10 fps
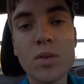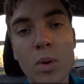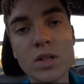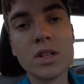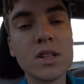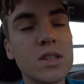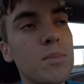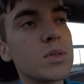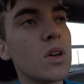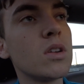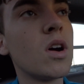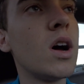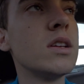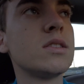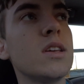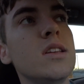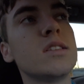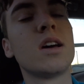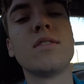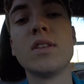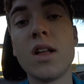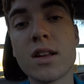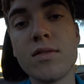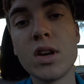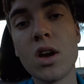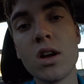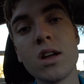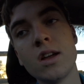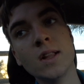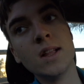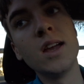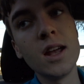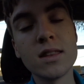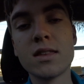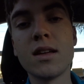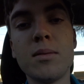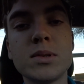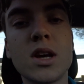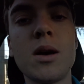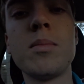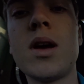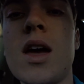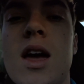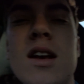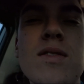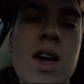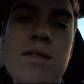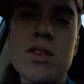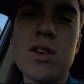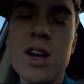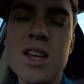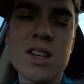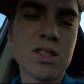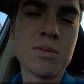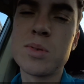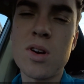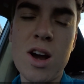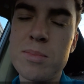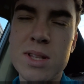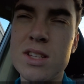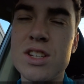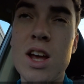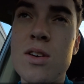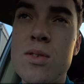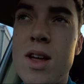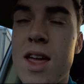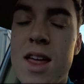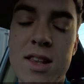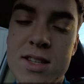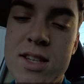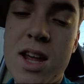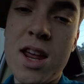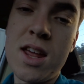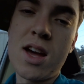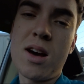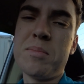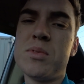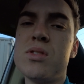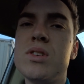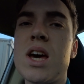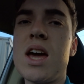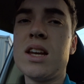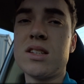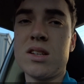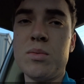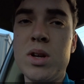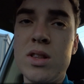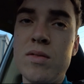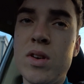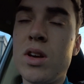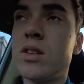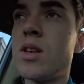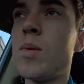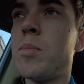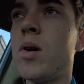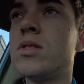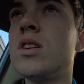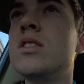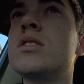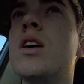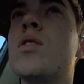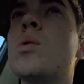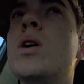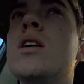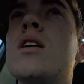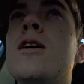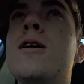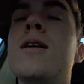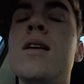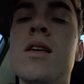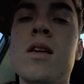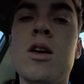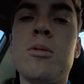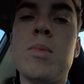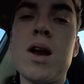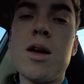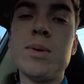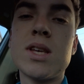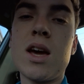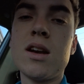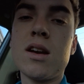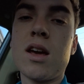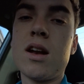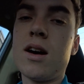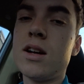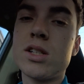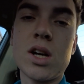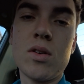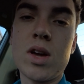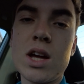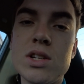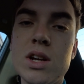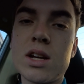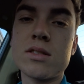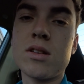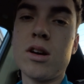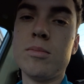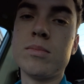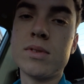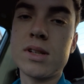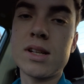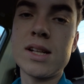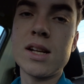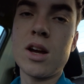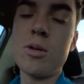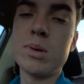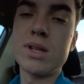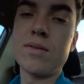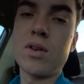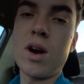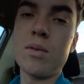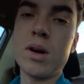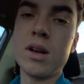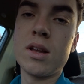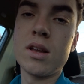for watching this episode, guys, and if you like the video, hit the thumbs up, and if you haven't already, subscribe to the channel and stay up to date with the videos that we post each and every week. My name is Hayden, and I shall catch you next time. Hope you have a great one.